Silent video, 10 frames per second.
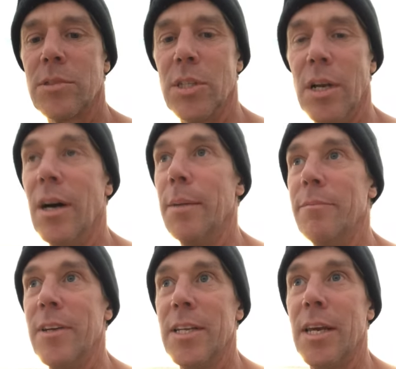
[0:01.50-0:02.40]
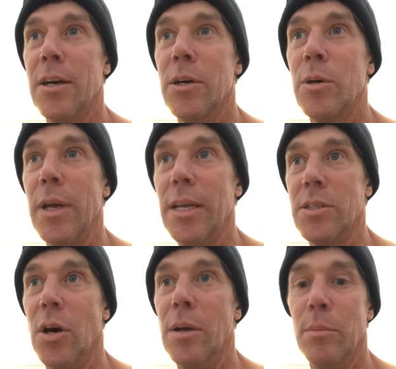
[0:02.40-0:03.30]
Tonight video
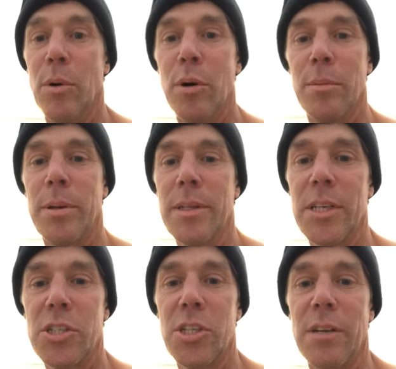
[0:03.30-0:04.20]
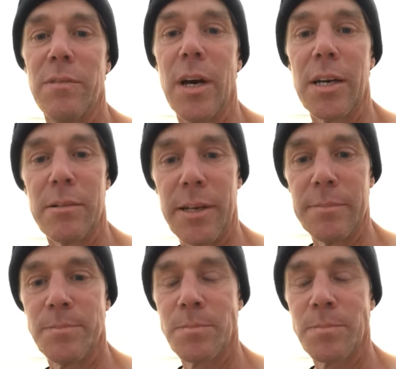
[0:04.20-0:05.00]
is on more police shit fuckery.